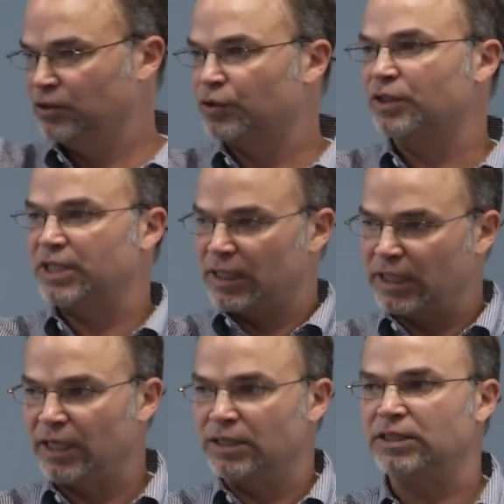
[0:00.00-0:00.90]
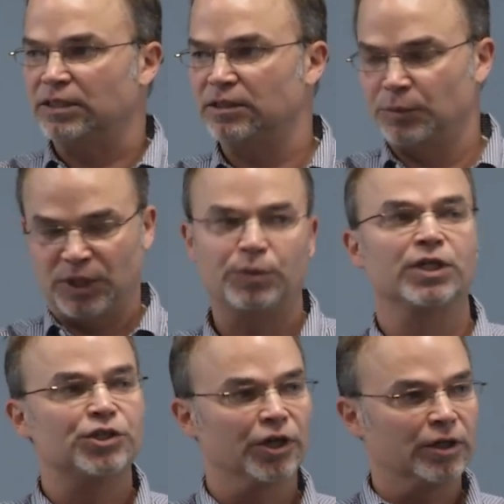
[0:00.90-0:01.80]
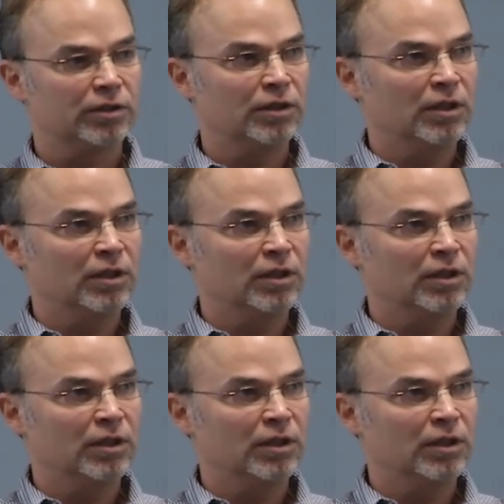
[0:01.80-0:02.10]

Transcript: sort of take, getting a sense of the big picture.